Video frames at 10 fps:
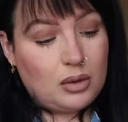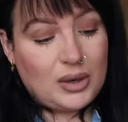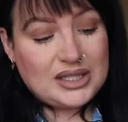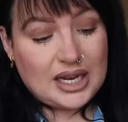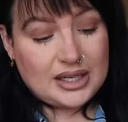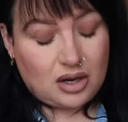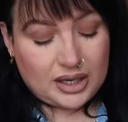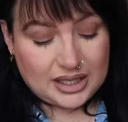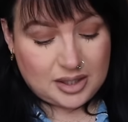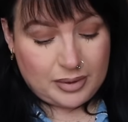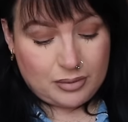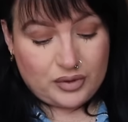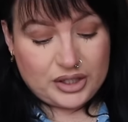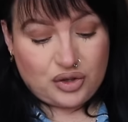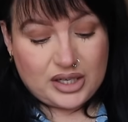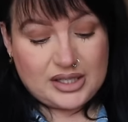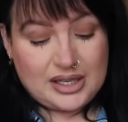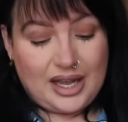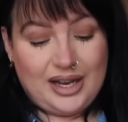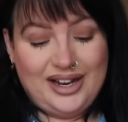When date night gets a bit more
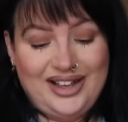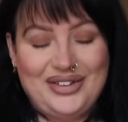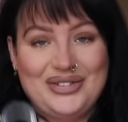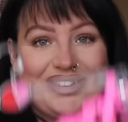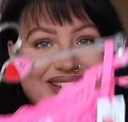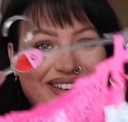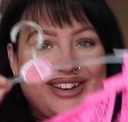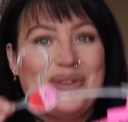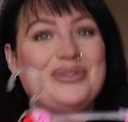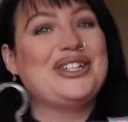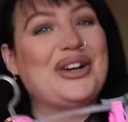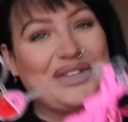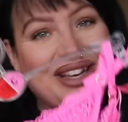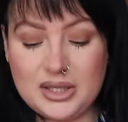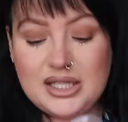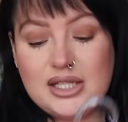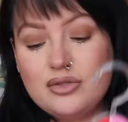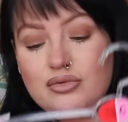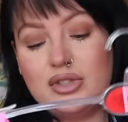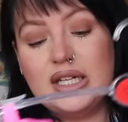interesting. Not joking. This is
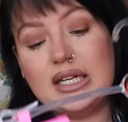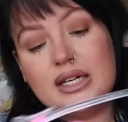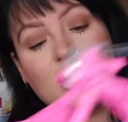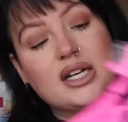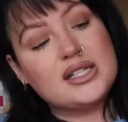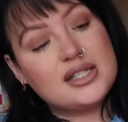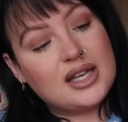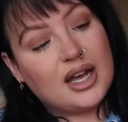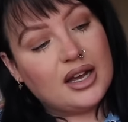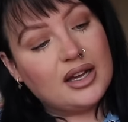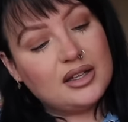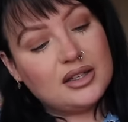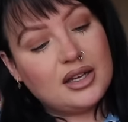a really nice set.